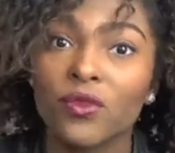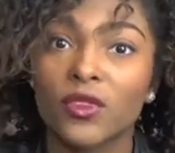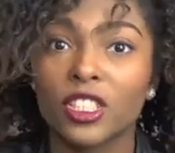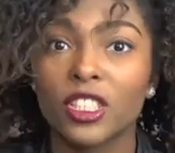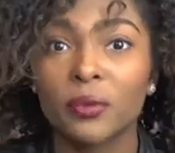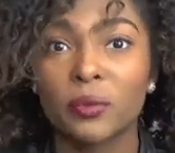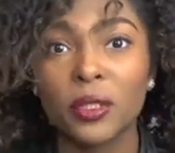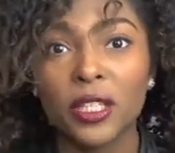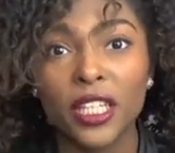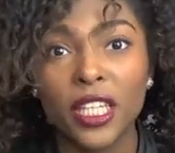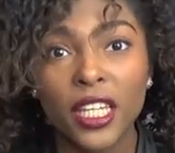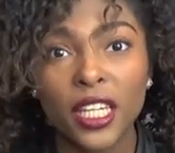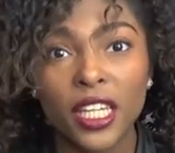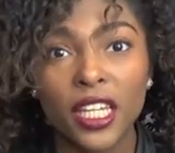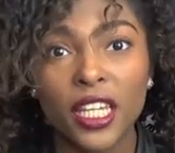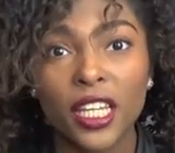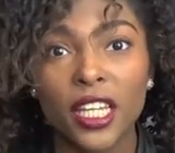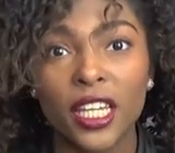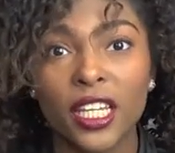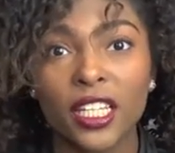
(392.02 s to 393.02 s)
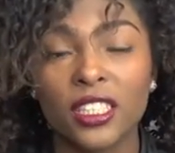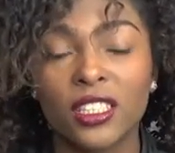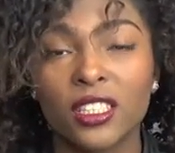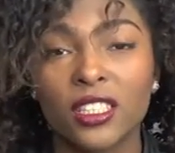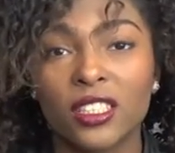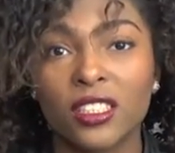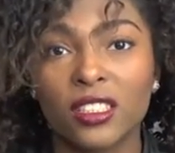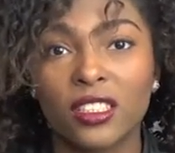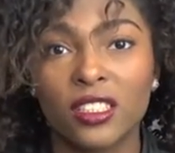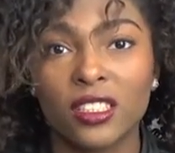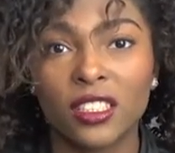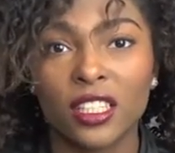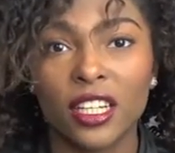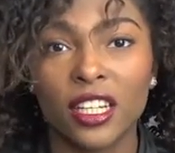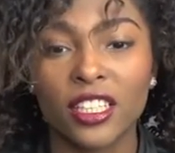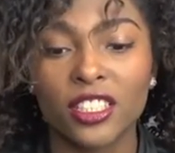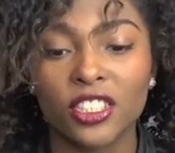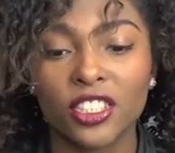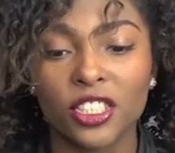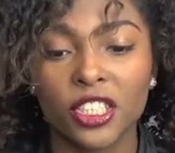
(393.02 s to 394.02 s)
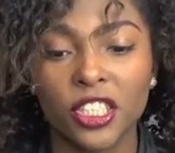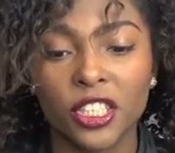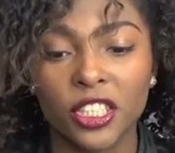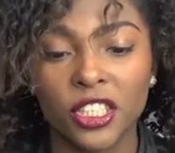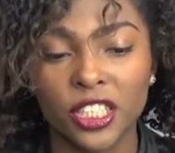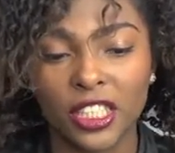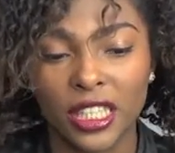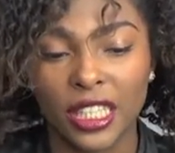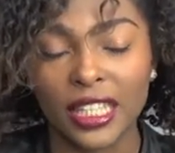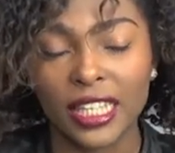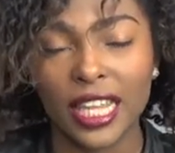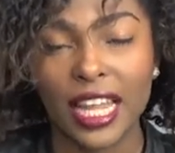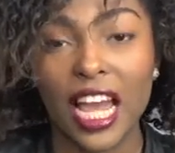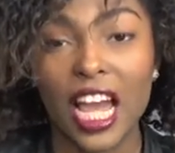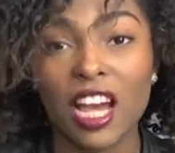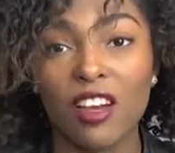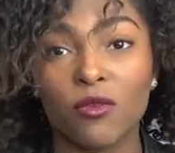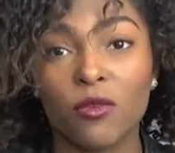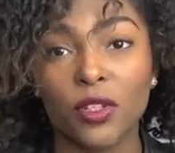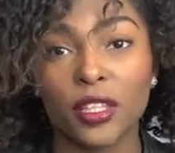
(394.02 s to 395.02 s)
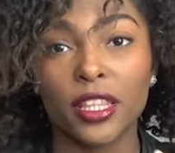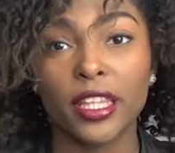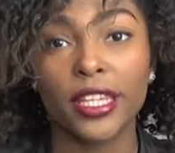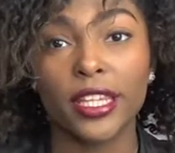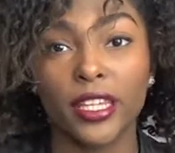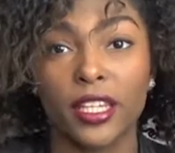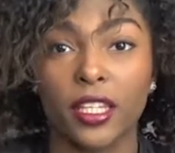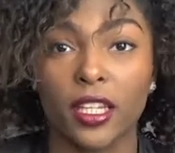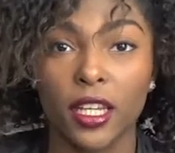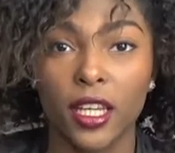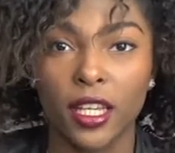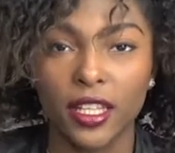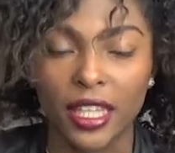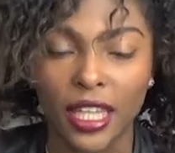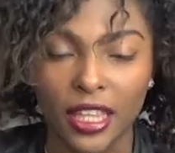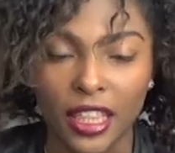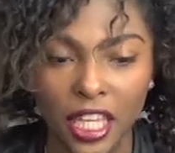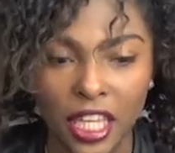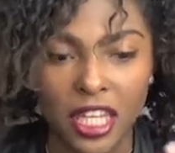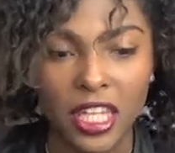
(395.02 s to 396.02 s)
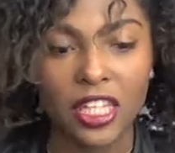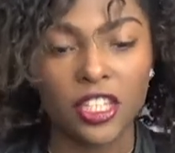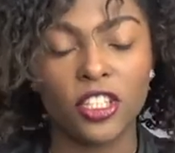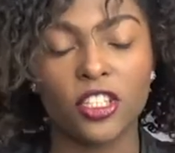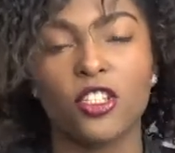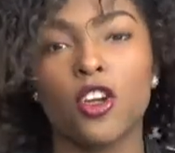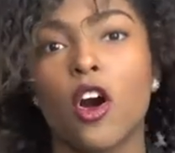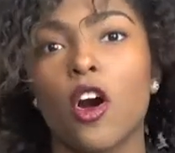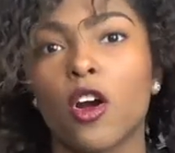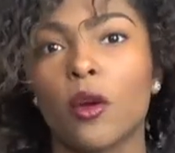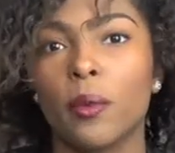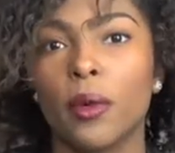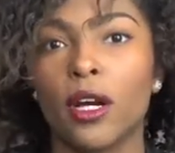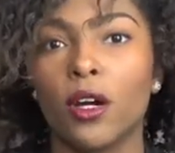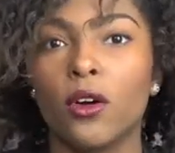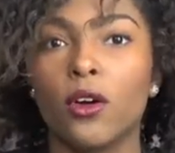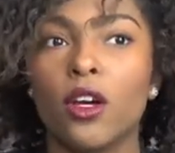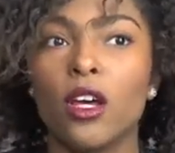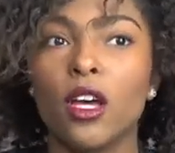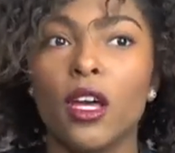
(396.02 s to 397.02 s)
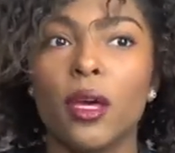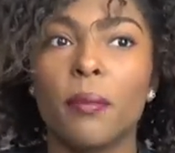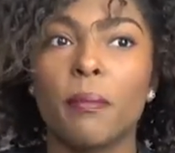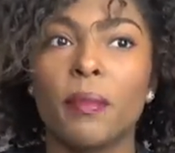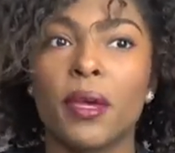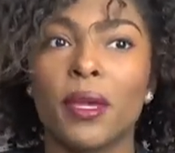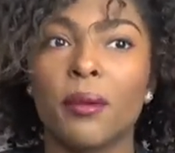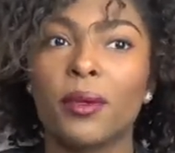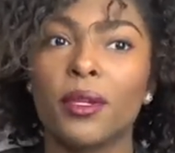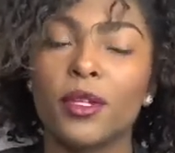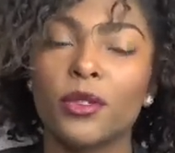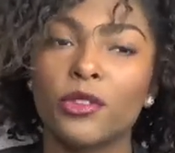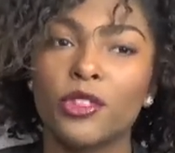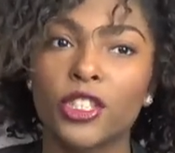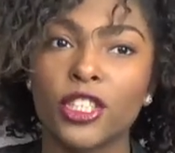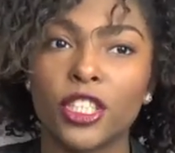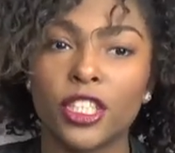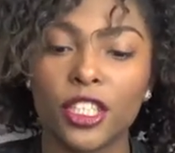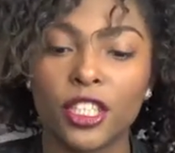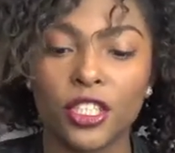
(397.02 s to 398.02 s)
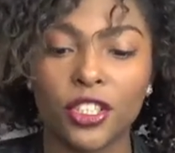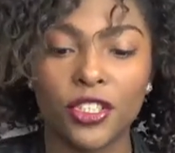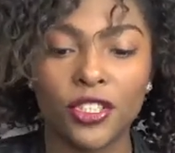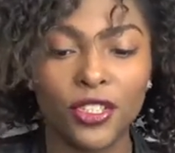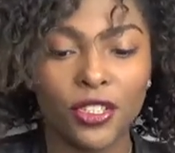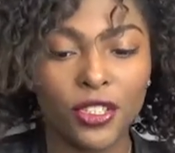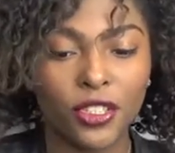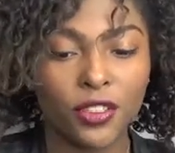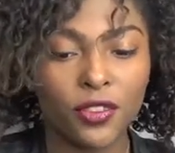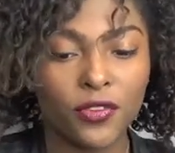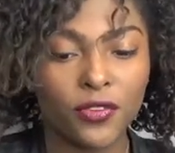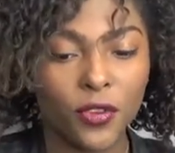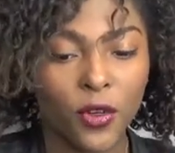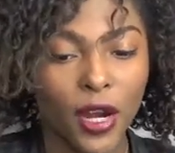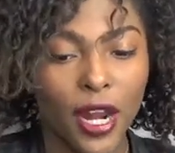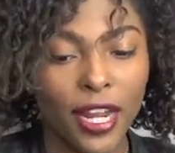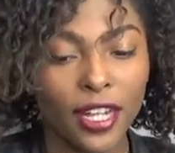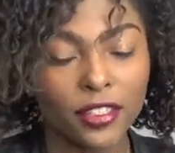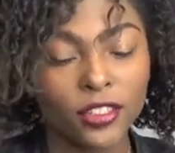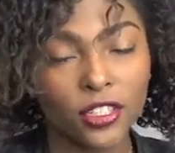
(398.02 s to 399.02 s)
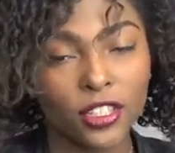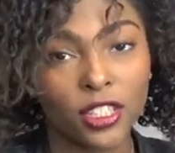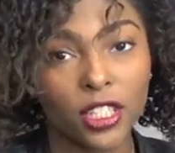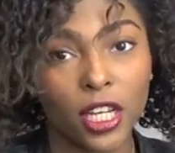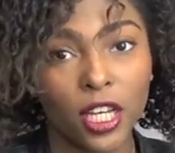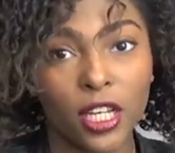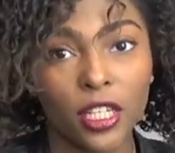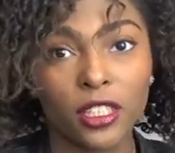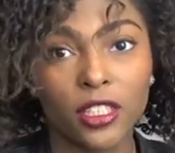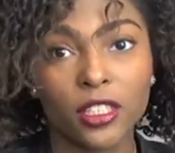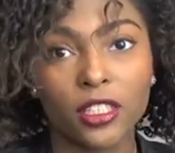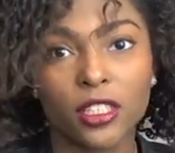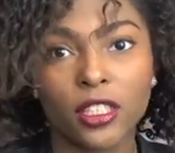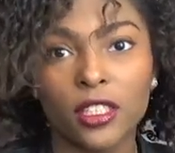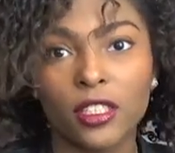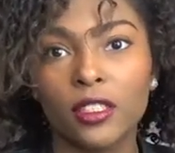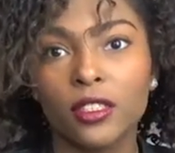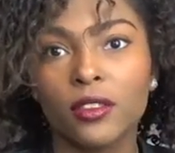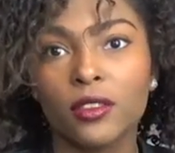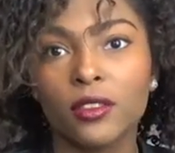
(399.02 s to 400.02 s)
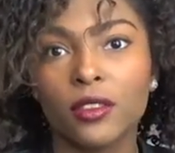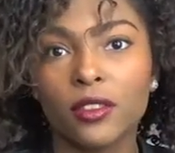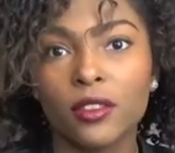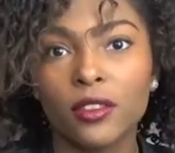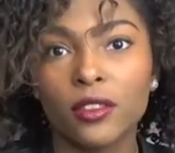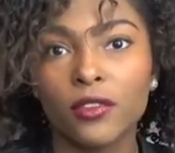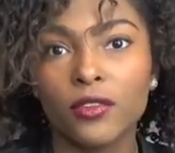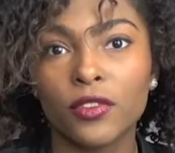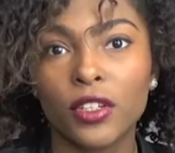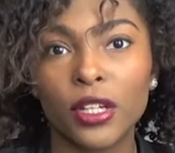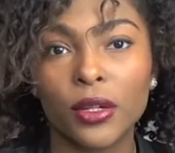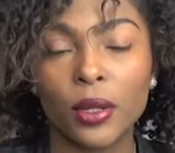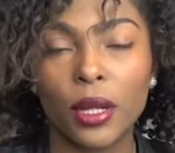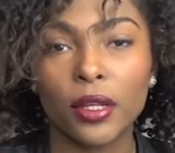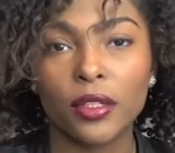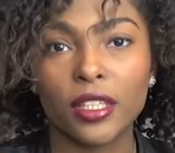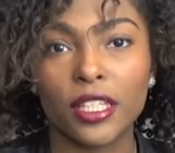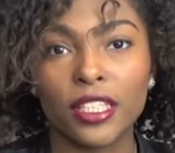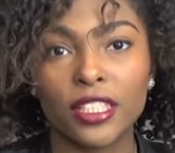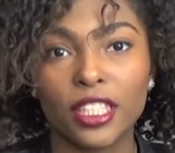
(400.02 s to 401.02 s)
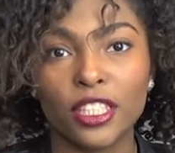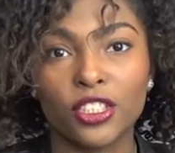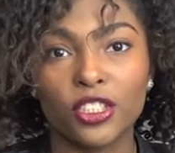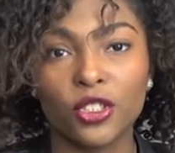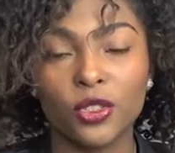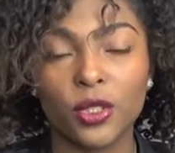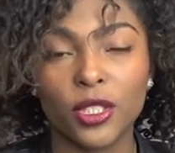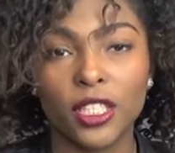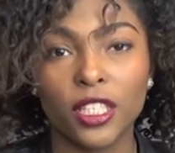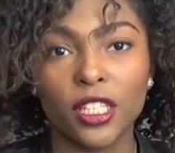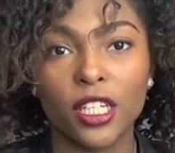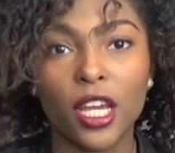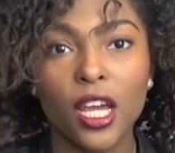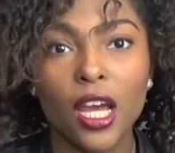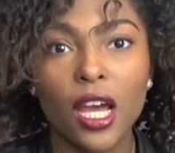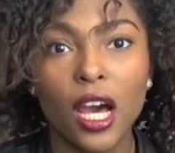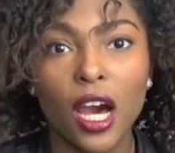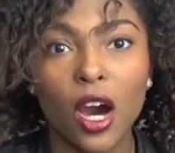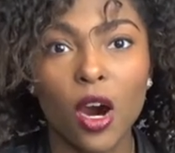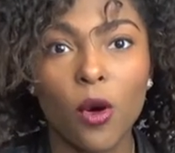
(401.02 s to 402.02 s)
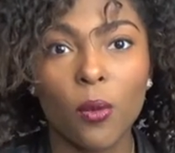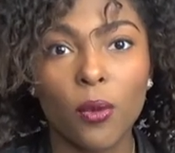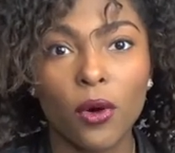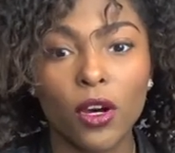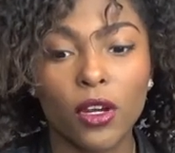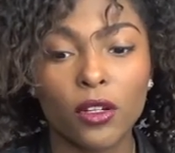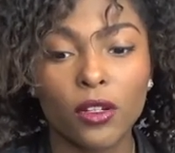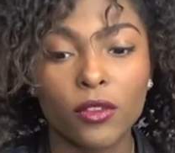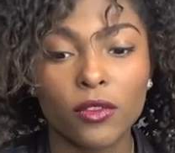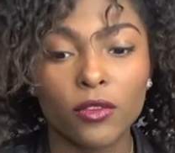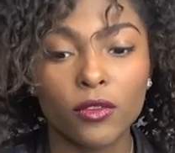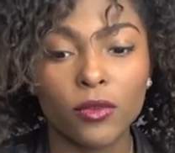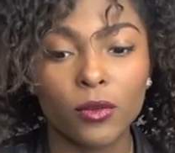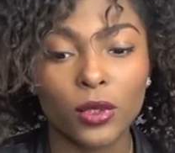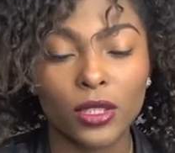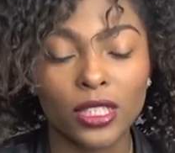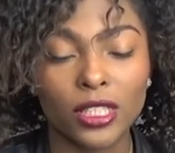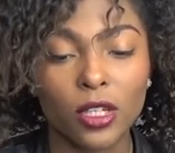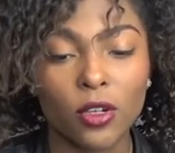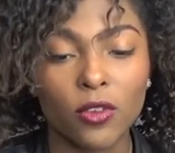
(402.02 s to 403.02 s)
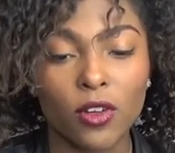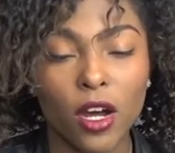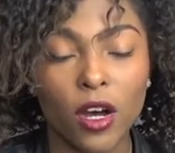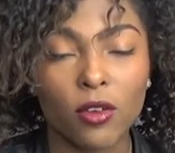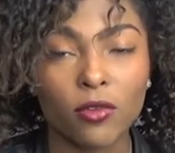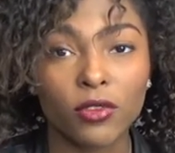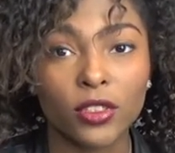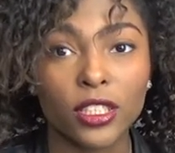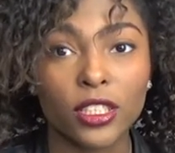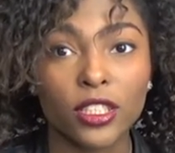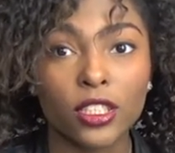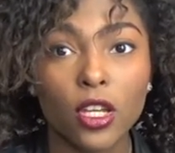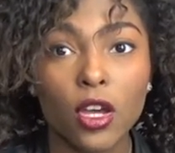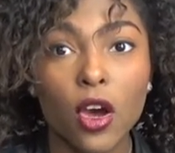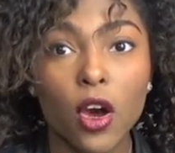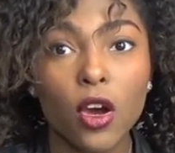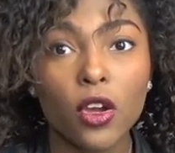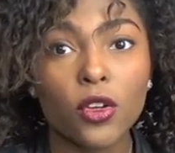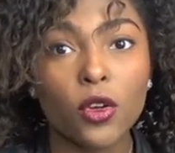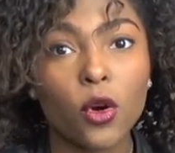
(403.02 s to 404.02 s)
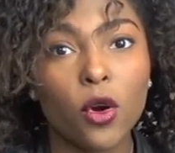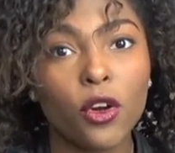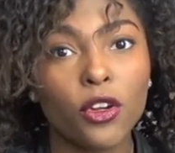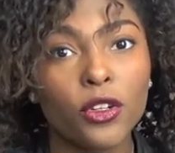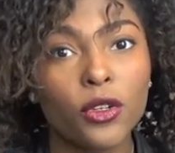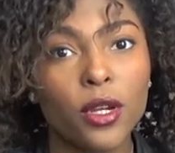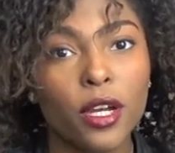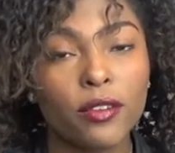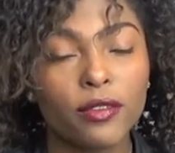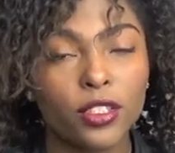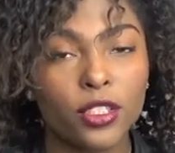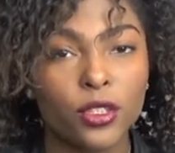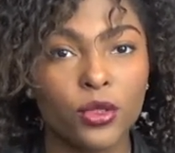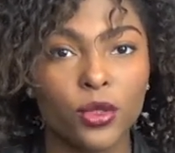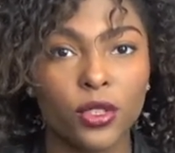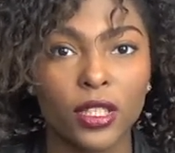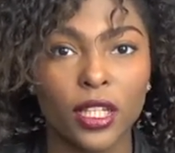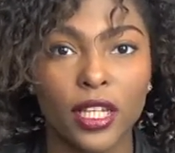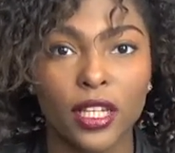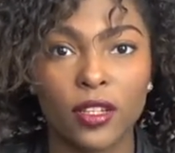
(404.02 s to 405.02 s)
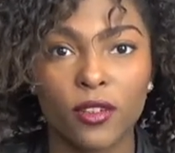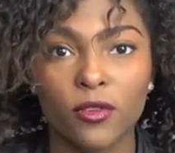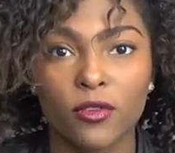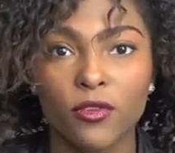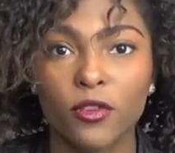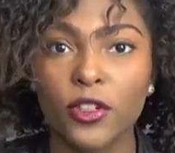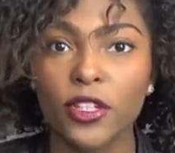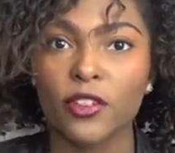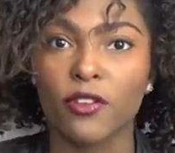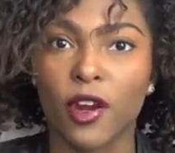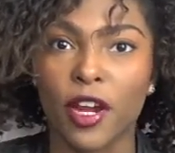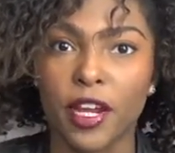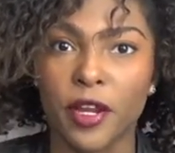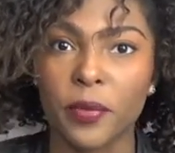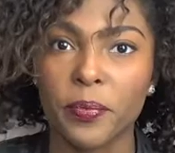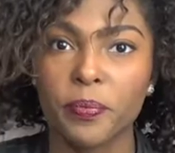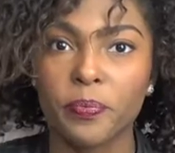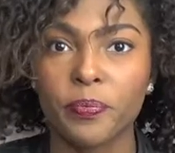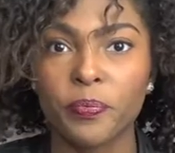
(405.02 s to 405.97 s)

speaking, it's their insecurities that they have within that they need to talk about. Maybe you should, for exercise, to figure out things that you need help on with self confidence all you have to do is like free write.